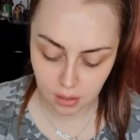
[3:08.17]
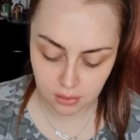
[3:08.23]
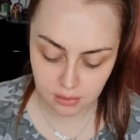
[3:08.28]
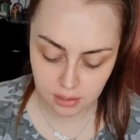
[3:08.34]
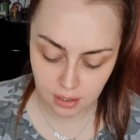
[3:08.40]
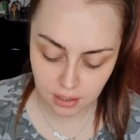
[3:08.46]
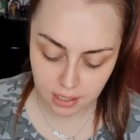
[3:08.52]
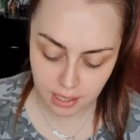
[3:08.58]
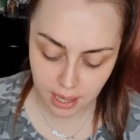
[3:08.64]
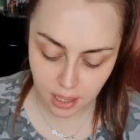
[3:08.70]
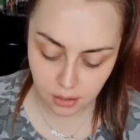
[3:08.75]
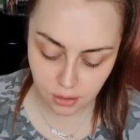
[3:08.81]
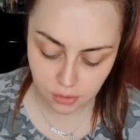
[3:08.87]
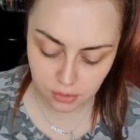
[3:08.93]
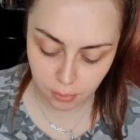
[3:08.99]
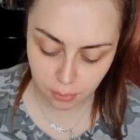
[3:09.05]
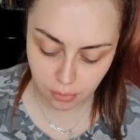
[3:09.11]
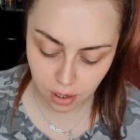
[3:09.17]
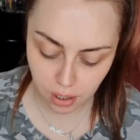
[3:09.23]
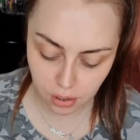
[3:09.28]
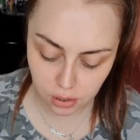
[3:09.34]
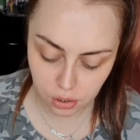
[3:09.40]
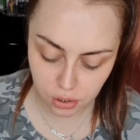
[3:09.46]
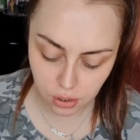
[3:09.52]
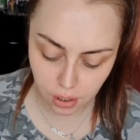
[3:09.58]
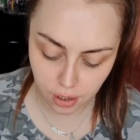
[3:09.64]
Now you can use a
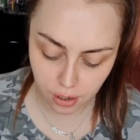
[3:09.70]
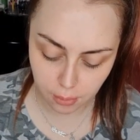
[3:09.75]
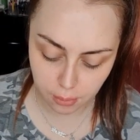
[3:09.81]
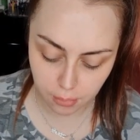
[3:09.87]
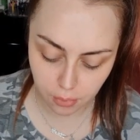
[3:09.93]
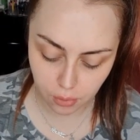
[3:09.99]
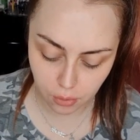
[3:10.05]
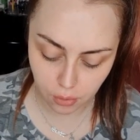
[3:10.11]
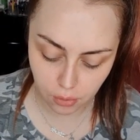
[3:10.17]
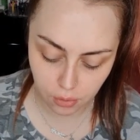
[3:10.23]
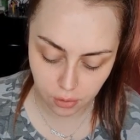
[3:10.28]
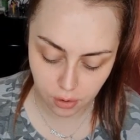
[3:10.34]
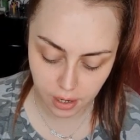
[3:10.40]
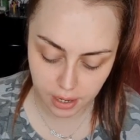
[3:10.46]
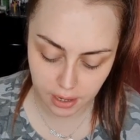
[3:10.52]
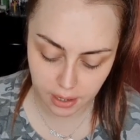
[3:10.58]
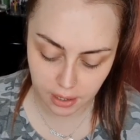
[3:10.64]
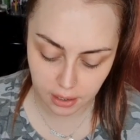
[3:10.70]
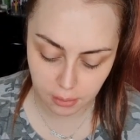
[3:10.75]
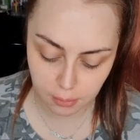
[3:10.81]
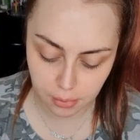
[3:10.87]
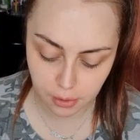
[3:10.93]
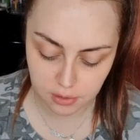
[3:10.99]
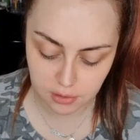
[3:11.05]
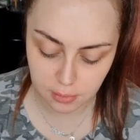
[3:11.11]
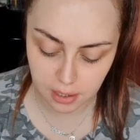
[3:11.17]
brush or a
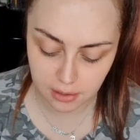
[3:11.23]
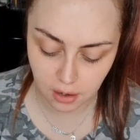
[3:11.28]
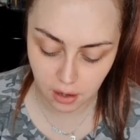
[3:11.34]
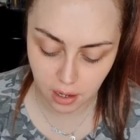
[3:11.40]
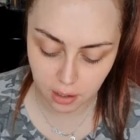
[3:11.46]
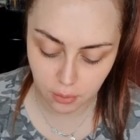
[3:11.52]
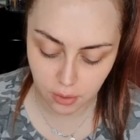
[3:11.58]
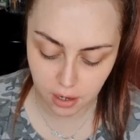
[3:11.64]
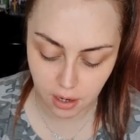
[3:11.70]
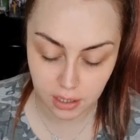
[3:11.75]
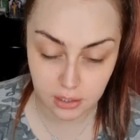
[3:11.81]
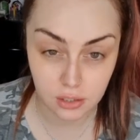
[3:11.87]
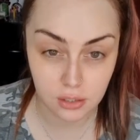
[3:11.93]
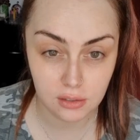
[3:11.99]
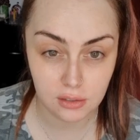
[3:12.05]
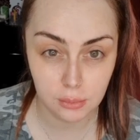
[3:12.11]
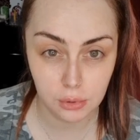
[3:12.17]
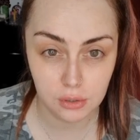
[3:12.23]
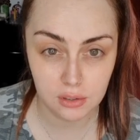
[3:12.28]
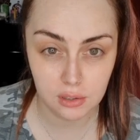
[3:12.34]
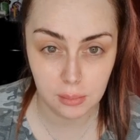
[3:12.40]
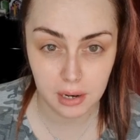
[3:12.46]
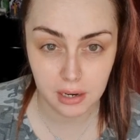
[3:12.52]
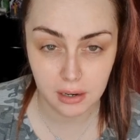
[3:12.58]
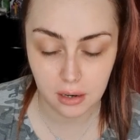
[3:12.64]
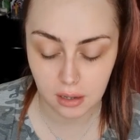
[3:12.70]
beauty blender. I quite like to use a beauty
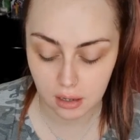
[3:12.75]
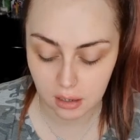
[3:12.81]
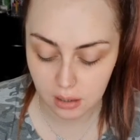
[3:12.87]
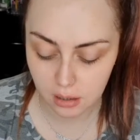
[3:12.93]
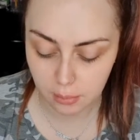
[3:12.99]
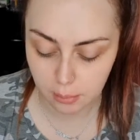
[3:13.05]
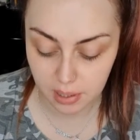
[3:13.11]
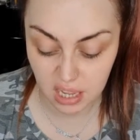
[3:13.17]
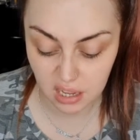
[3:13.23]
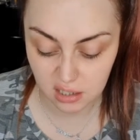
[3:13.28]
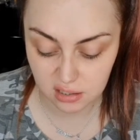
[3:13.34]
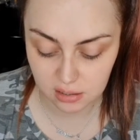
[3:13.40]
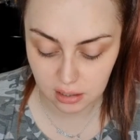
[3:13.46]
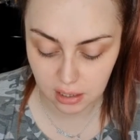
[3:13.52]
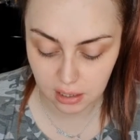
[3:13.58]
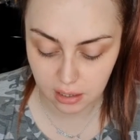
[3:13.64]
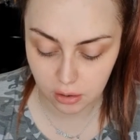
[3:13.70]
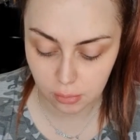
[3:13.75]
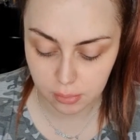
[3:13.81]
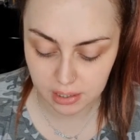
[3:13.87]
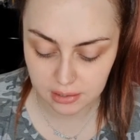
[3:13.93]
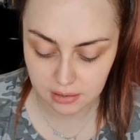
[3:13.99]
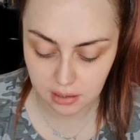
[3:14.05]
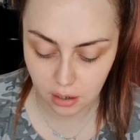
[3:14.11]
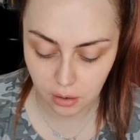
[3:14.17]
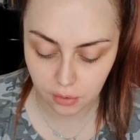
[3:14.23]
blender personally on
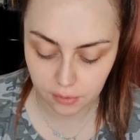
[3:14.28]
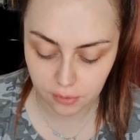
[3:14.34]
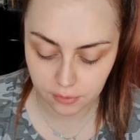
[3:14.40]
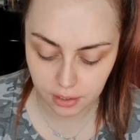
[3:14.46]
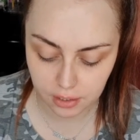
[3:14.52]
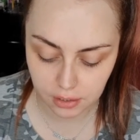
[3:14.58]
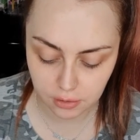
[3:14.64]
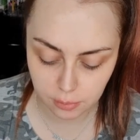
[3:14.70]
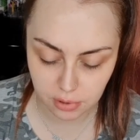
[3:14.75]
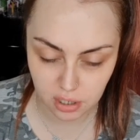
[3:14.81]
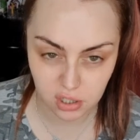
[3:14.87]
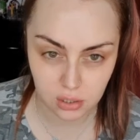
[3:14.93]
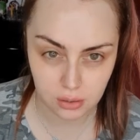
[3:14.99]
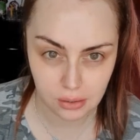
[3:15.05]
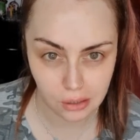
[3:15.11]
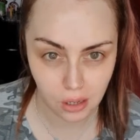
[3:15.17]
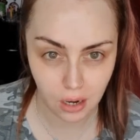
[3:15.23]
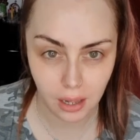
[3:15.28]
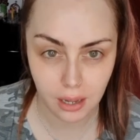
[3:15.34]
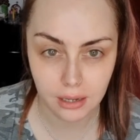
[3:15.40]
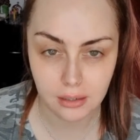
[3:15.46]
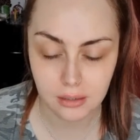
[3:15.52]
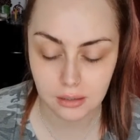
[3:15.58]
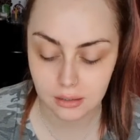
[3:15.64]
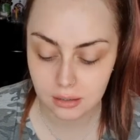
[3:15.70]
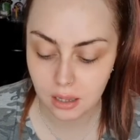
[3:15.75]
myself. I use brushes on
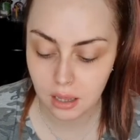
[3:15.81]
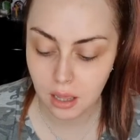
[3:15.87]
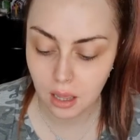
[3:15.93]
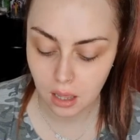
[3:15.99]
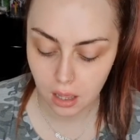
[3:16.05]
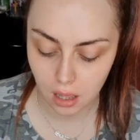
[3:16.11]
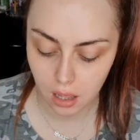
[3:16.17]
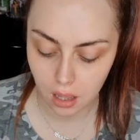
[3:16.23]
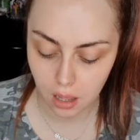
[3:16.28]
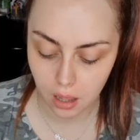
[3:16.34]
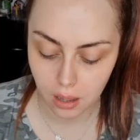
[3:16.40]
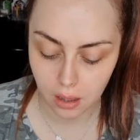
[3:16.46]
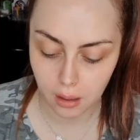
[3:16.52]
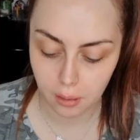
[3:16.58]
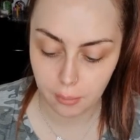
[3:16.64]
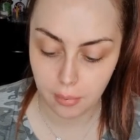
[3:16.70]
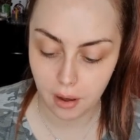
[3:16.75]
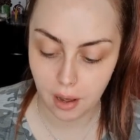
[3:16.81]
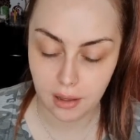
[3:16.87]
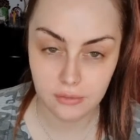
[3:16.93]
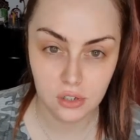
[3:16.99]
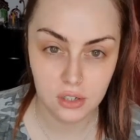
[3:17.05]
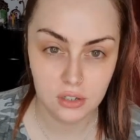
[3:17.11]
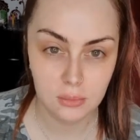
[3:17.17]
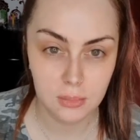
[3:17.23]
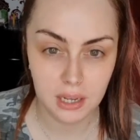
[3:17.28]
clients. But I've
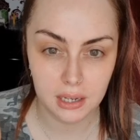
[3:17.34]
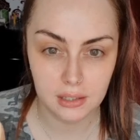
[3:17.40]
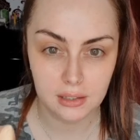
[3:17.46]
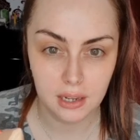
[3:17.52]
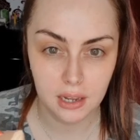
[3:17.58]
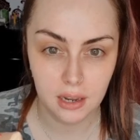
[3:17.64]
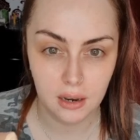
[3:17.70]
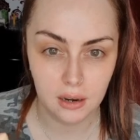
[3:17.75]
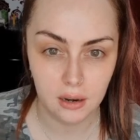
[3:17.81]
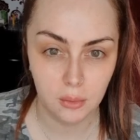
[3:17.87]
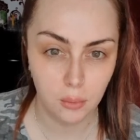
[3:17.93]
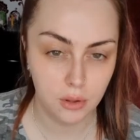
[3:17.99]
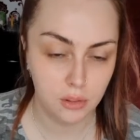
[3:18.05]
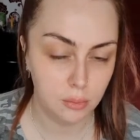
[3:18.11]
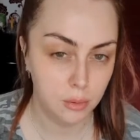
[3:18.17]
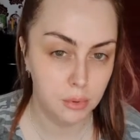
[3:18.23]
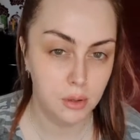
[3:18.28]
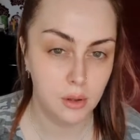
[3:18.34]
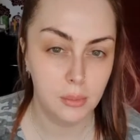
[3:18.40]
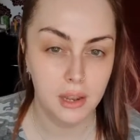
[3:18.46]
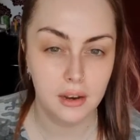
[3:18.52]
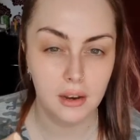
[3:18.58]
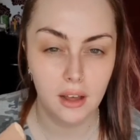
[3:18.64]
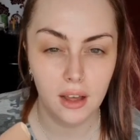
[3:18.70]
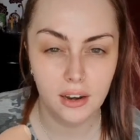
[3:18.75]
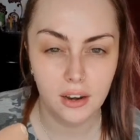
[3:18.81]
just mixed it in with my beauty
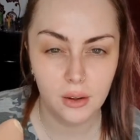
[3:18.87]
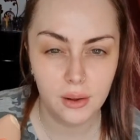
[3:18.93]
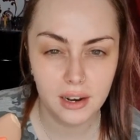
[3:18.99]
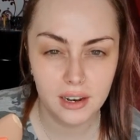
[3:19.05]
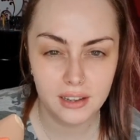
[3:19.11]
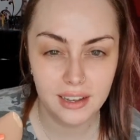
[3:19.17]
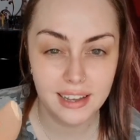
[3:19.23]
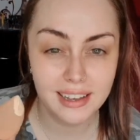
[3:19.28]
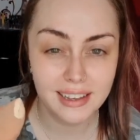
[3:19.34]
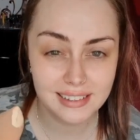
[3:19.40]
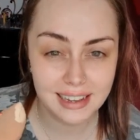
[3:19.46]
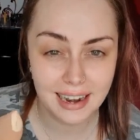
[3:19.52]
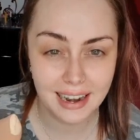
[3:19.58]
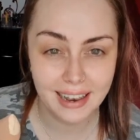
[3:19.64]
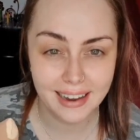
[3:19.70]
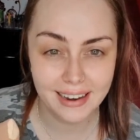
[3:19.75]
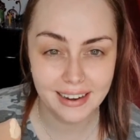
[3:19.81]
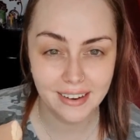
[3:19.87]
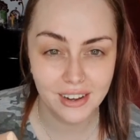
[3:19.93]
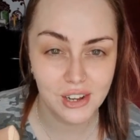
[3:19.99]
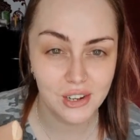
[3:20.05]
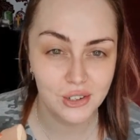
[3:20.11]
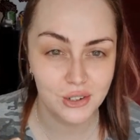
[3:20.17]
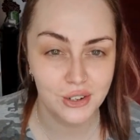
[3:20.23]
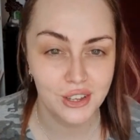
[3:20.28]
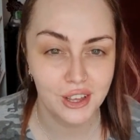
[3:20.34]
blender. I know it is clean, I
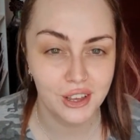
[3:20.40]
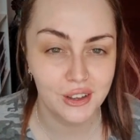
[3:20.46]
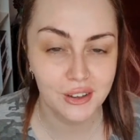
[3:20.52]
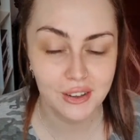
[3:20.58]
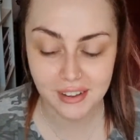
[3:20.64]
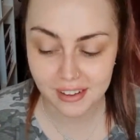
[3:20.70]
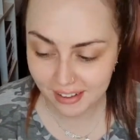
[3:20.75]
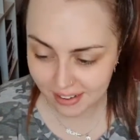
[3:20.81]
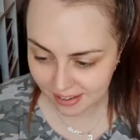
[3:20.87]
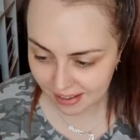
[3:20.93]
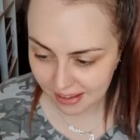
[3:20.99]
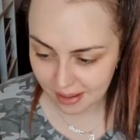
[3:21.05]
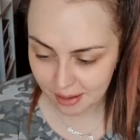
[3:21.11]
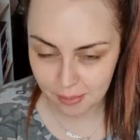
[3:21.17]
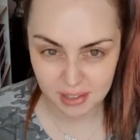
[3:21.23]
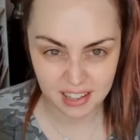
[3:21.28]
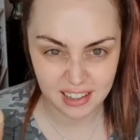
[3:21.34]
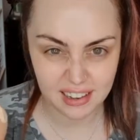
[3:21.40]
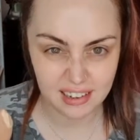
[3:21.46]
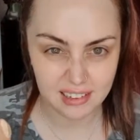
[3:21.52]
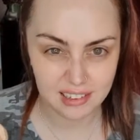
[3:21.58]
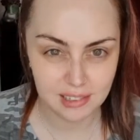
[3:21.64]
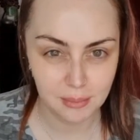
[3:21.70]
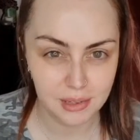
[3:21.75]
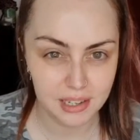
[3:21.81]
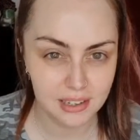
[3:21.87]
assure you. Yeah, it looks
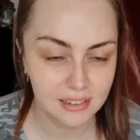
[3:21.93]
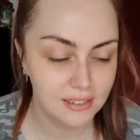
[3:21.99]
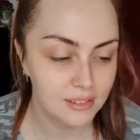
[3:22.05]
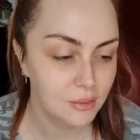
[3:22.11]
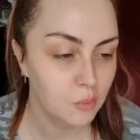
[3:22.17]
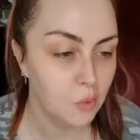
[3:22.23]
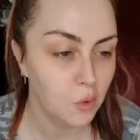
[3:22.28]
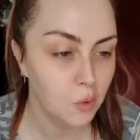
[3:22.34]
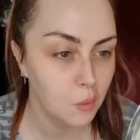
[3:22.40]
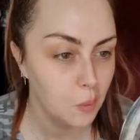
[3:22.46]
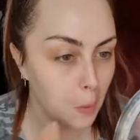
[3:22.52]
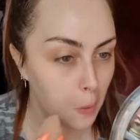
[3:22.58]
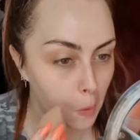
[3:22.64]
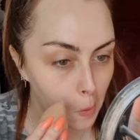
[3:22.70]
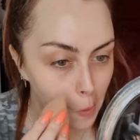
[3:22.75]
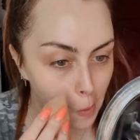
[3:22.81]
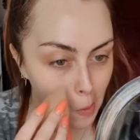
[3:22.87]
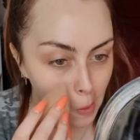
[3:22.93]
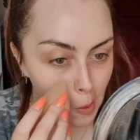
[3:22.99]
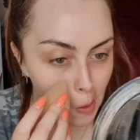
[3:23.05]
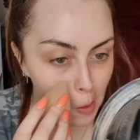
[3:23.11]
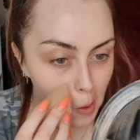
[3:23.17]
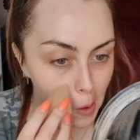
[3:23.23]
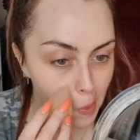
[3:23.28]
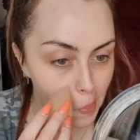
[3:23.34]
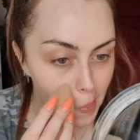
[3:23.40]
a bit warm.
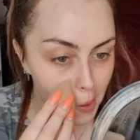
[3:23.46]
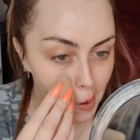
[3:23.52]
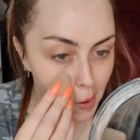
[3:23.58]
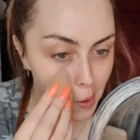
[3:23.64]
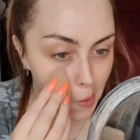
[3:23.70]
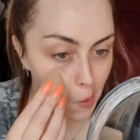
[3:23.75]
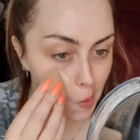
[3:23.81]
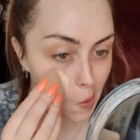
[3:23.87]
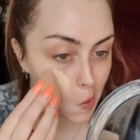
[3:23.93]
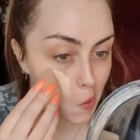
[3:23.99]
And then